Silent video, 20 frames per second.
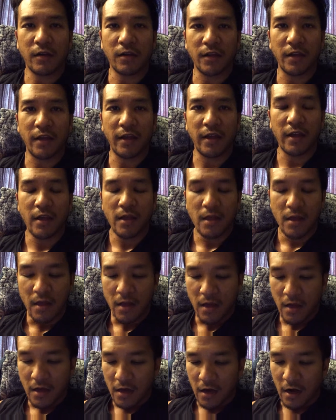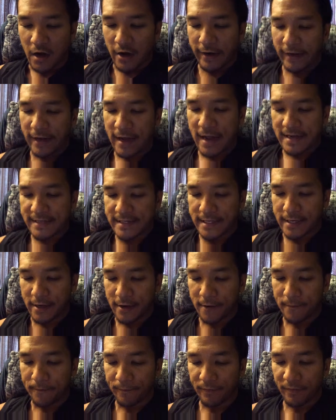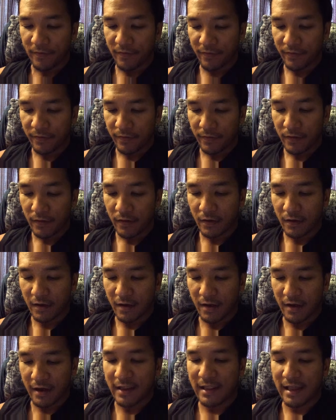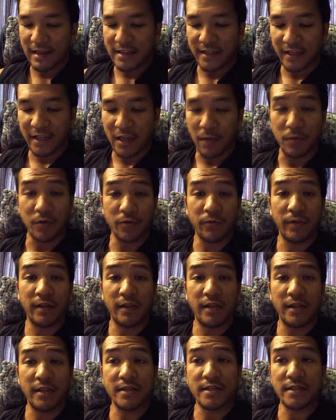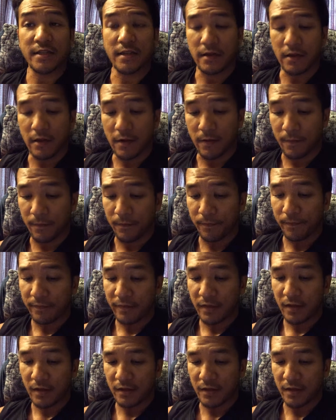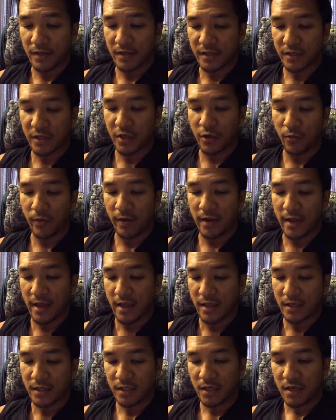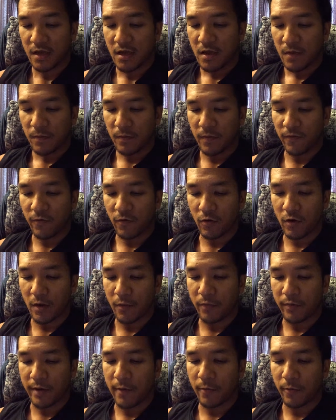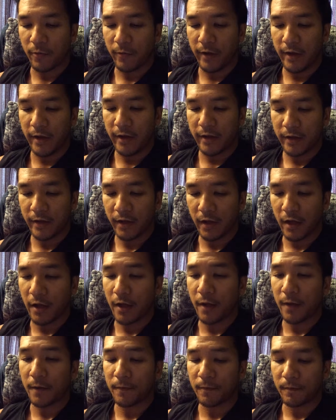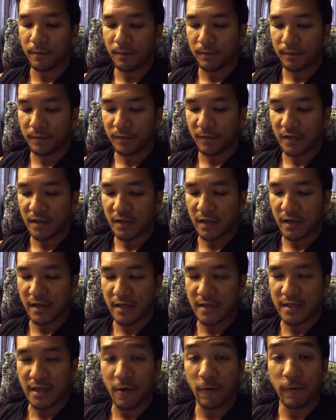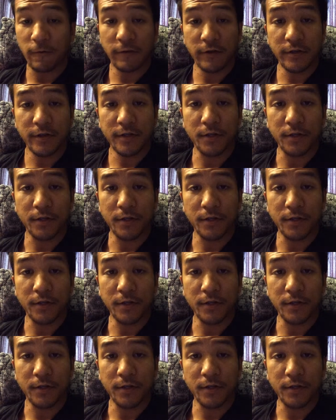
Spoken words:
Okay. All right, guys. I'd like to keep doing these Q&As before our prep week is over.